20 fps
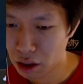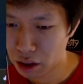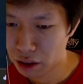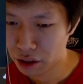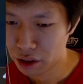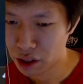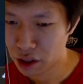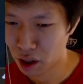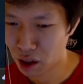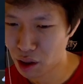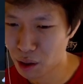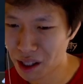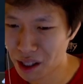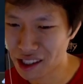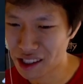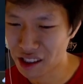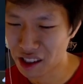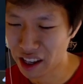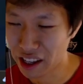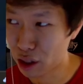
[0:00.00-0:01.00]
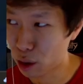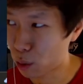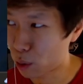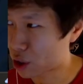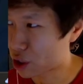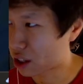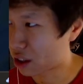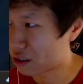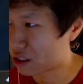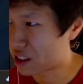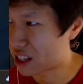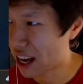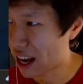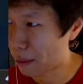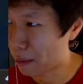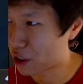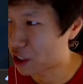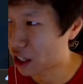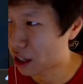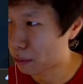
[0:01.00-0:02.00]
She's also a Slayer, which gives
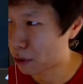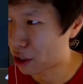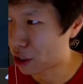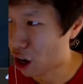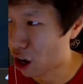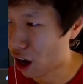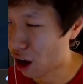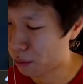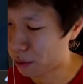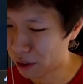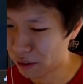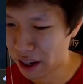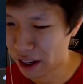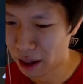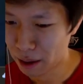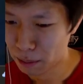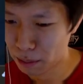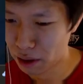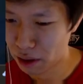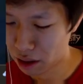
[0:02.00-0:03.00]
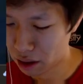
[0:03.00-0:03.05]
damage amp and Omni Vamp.